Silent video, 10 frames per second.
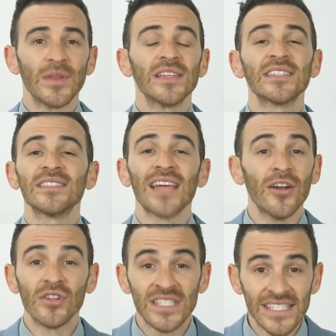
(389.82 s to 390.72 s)
but this
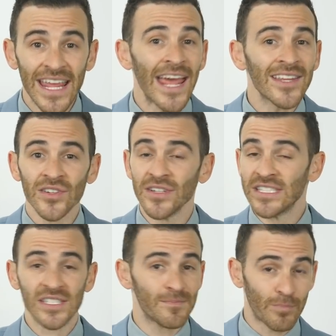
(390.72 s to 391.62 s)
entire scandal
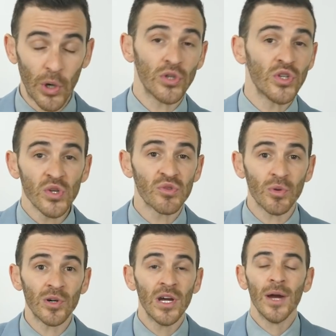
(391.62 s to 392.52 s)
is, per
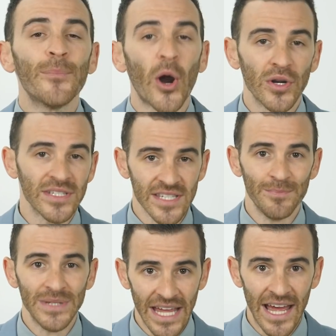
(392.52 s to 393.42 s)
usual,
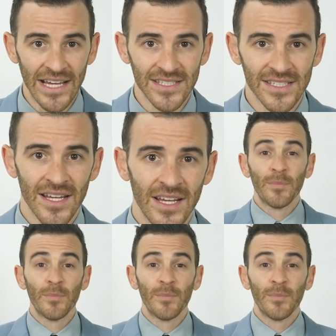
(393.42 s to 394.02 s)
partisan BS.